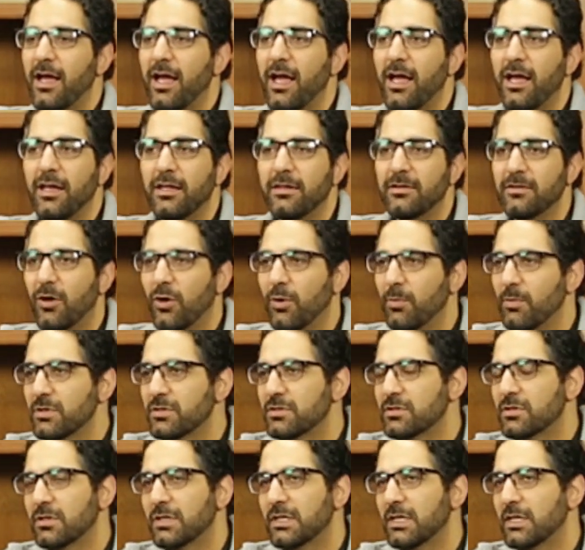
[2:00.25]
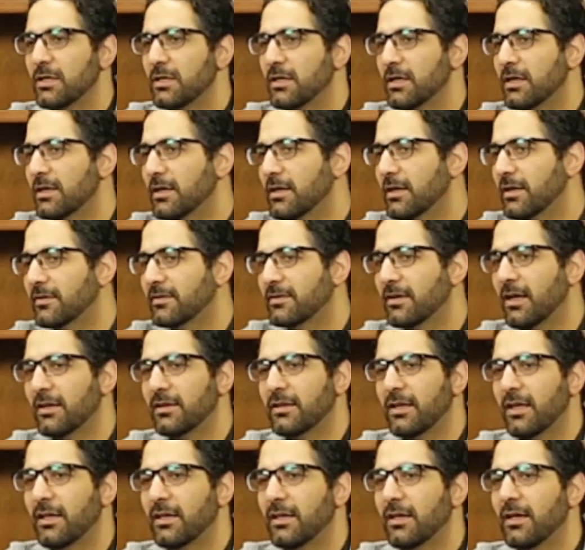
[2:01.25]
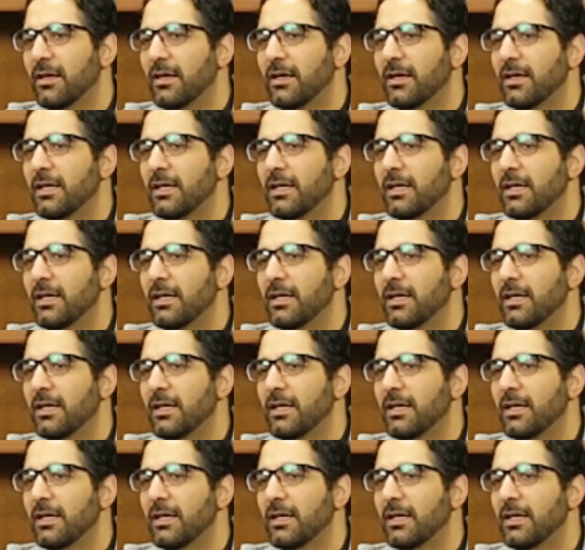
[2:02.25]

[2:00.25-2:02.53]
and almost to the extent that